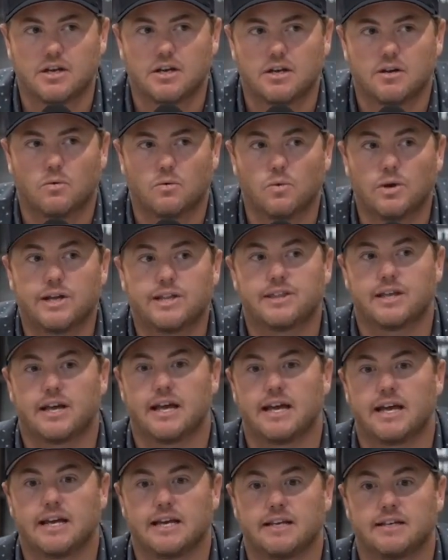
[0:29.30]
with
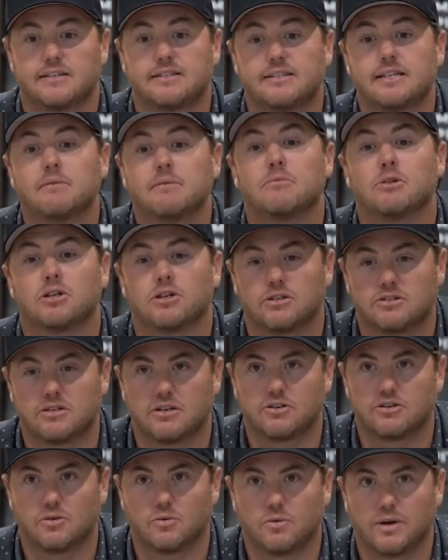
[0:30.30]
a similar
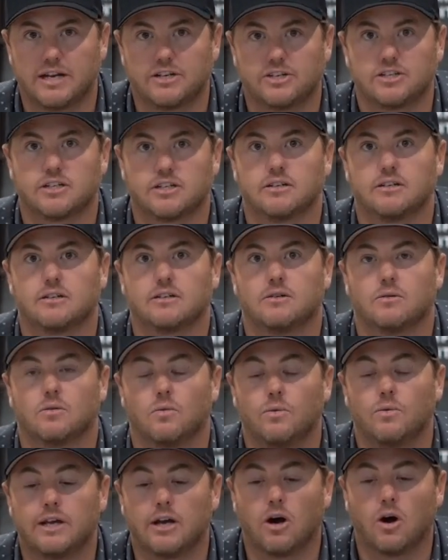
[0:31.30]
situation,
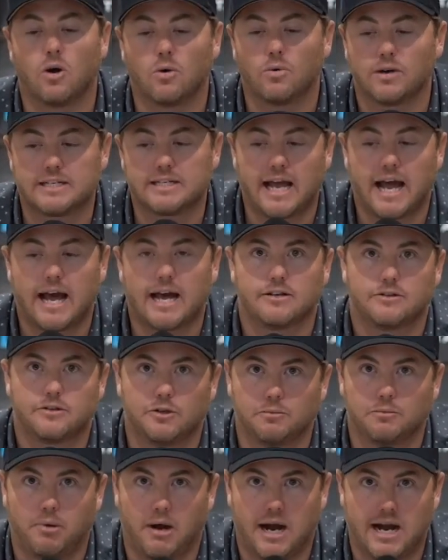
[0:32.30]
we always had two
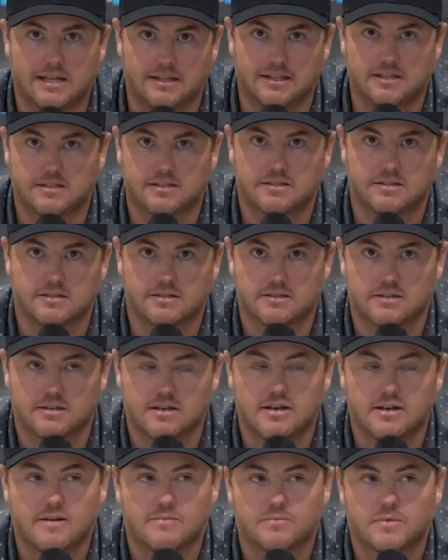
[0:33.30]
pilots
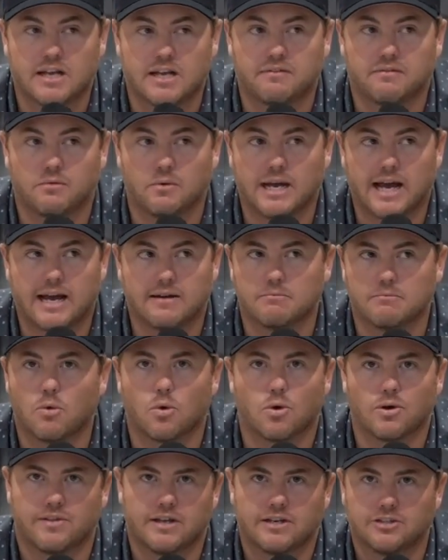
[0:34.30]
if we had
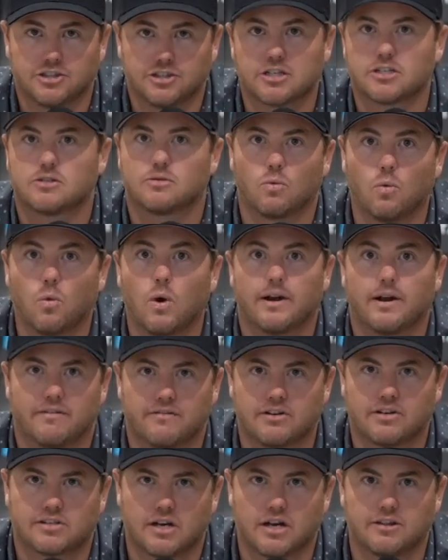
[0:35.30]
more than just one of
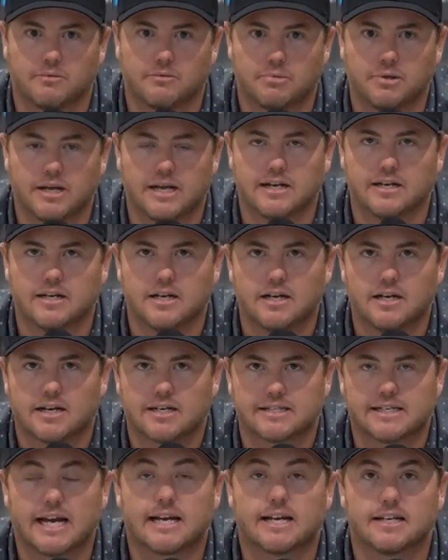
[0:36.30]
us on the plane, because
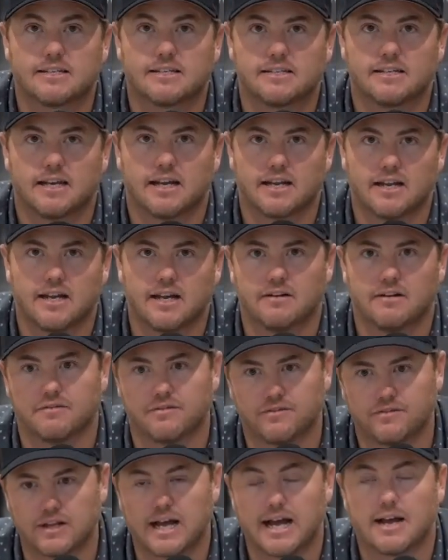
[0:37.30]
I could sit and
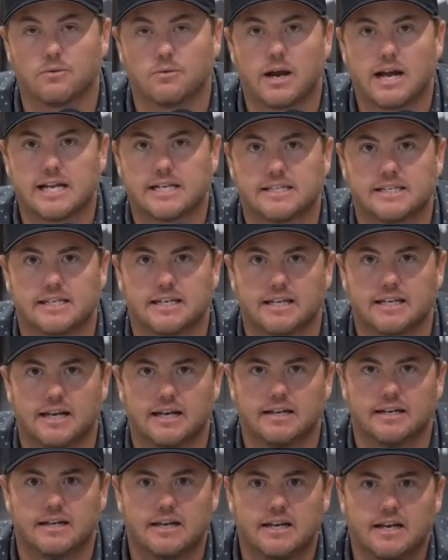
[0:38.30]
fly right seat
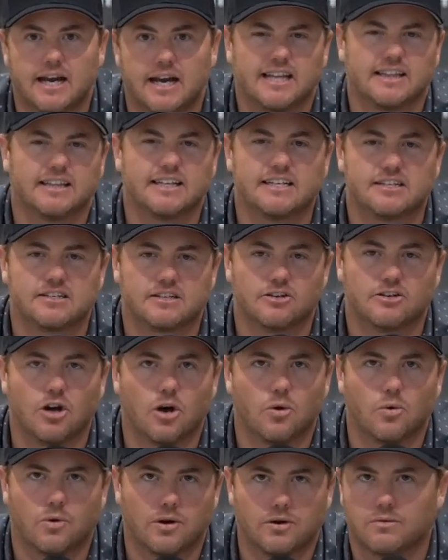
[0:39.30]
and at least
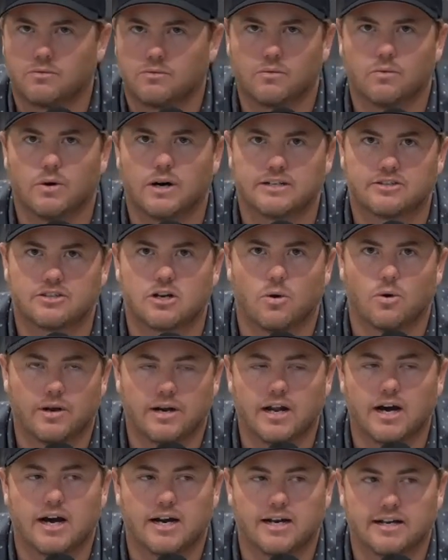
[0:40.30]
know what's going
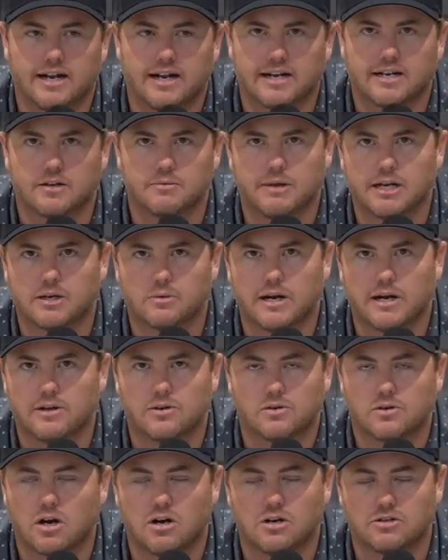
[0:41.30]
on, and I could make radio
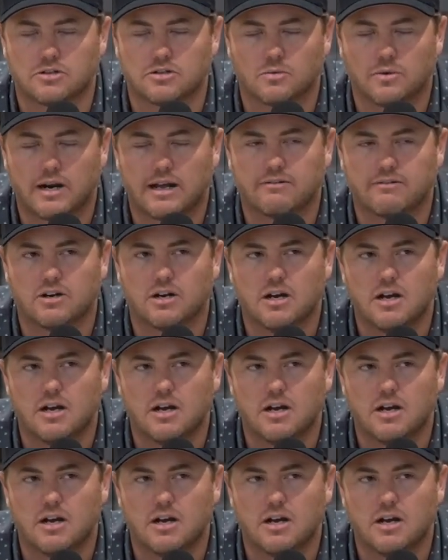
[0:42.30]
calls or whatever.